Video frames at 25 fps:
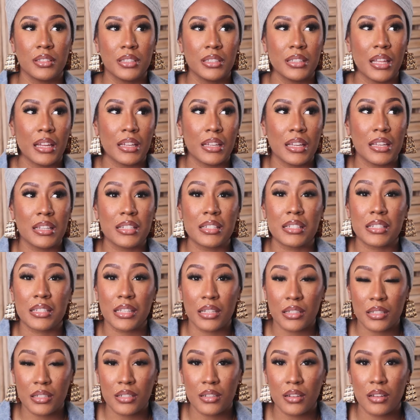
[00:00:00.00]
like a
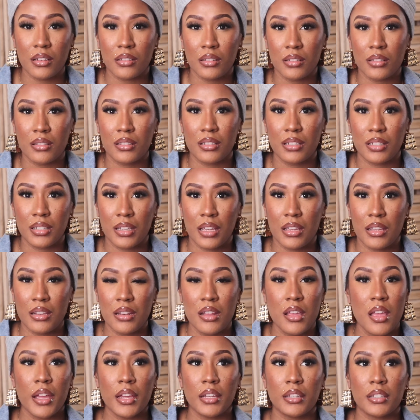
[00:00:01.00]
cyst under the
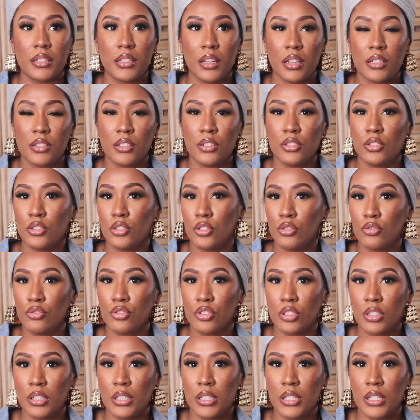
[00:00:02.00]
skin. It doesn't
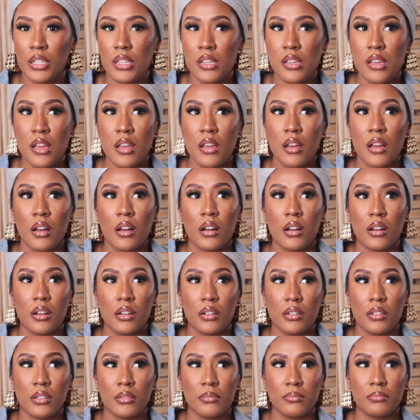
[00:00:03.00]
usually
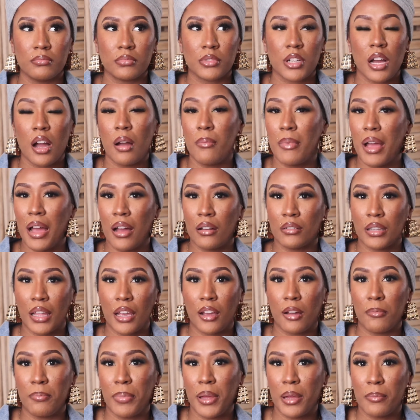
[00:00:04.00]
come out like
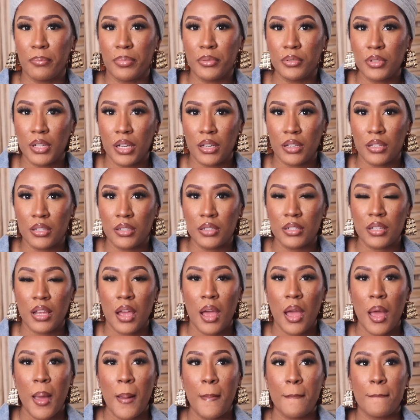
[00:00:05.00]
a pimple does,
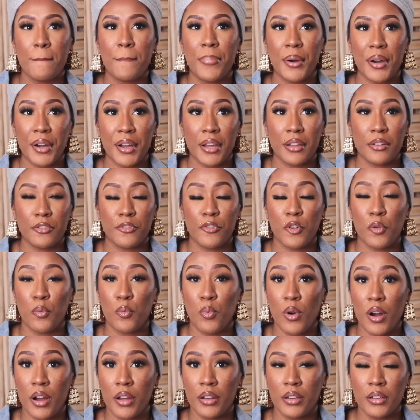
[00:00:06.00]
but for
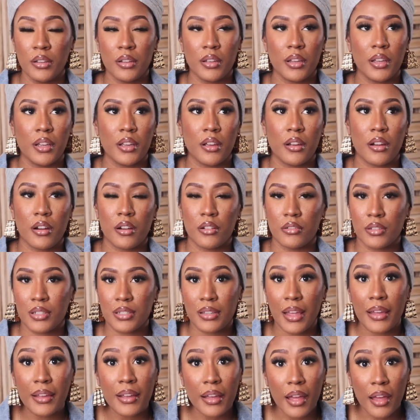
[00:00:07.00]
one, it hurts
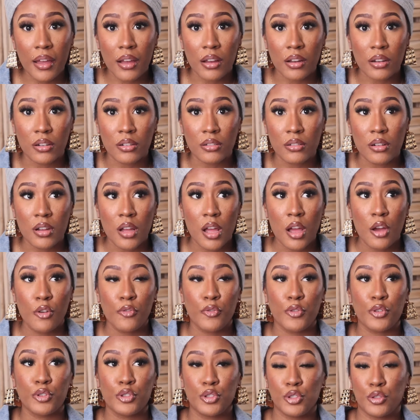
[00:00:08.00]
like hell.
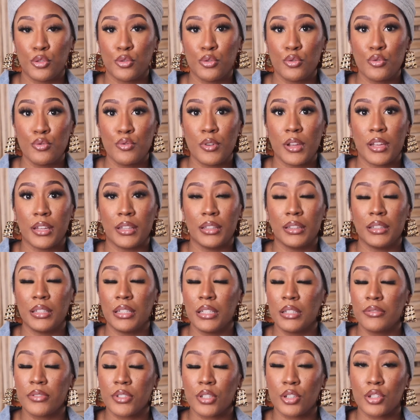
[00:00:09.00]
For two, it
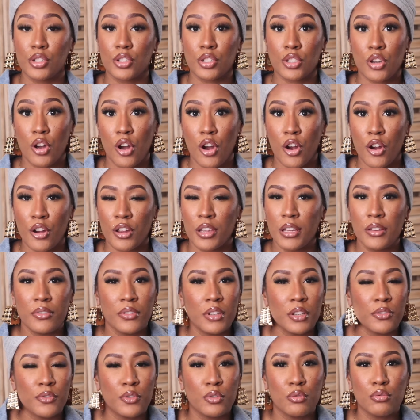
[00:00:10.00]
leaves a scar even
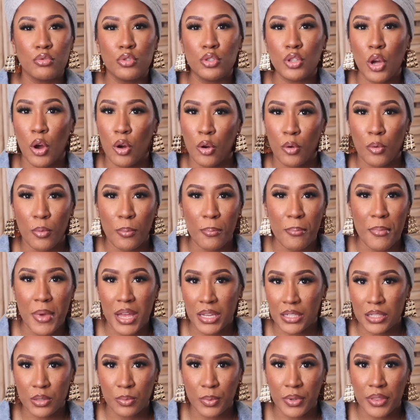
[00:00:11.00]
if you don't
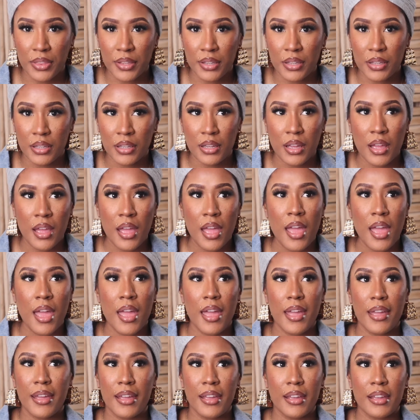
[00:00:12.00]
mess with it,
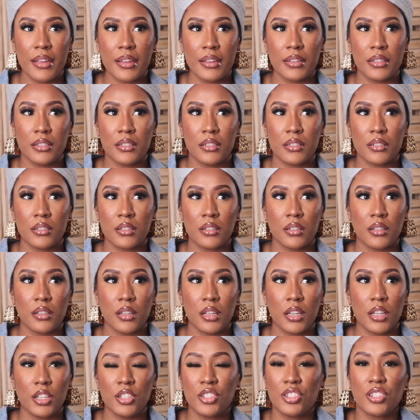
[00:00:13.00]
and
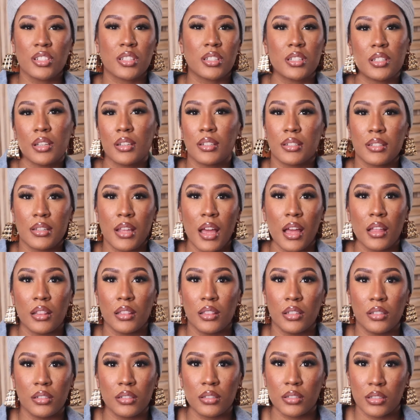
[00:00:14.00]
it just does not
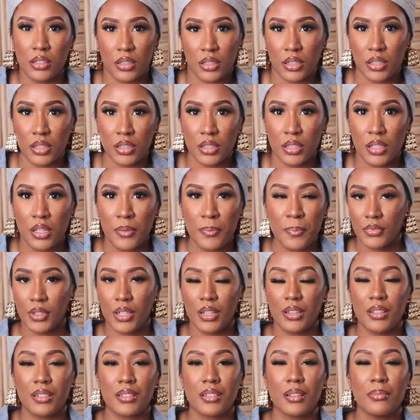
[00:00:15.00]
look good.
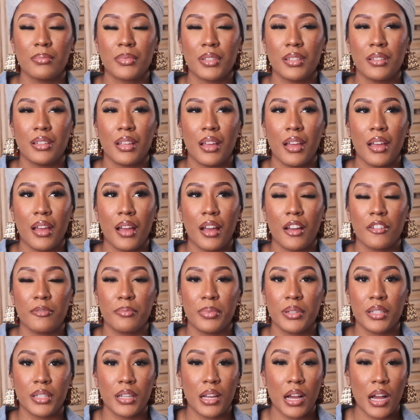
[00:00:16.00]
It's something that I've
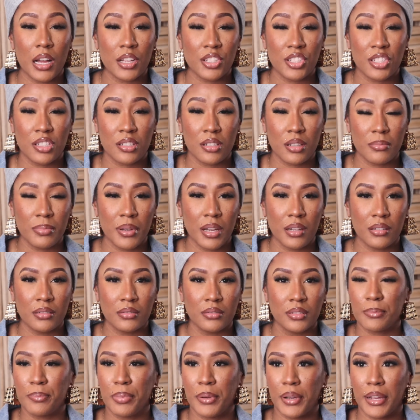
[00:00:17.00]
been conscious
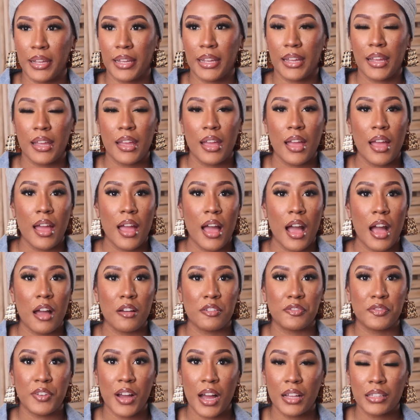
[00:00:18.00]
about, but I
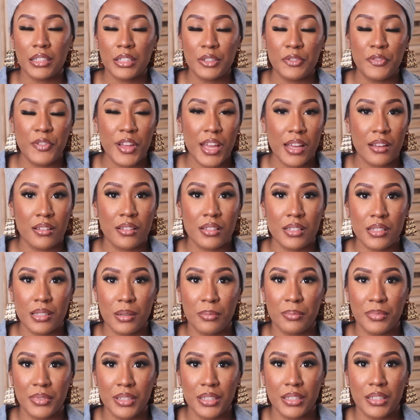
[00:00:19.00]
finally found
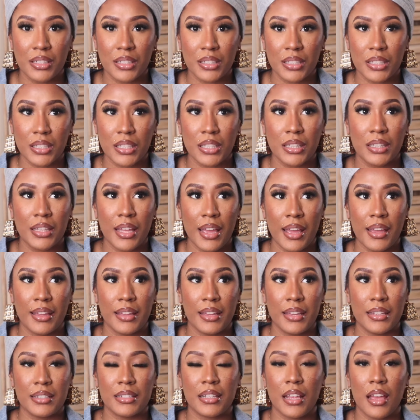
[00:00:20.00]
something that
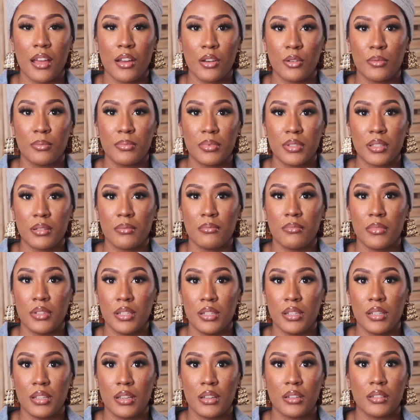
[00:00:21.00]
has helped
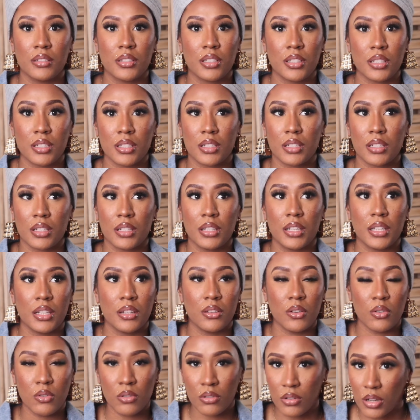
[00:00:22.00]
me just get
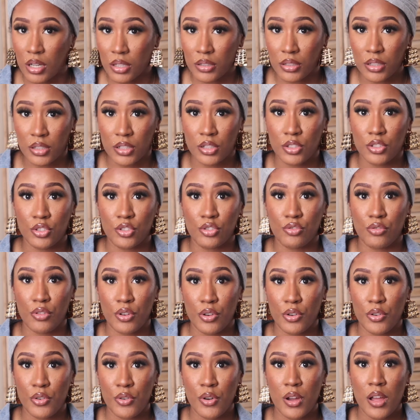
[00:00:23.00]
it all under
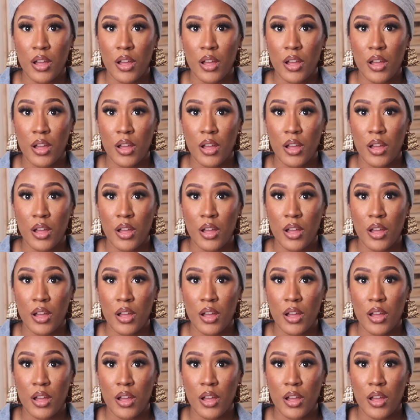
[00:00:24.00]
control.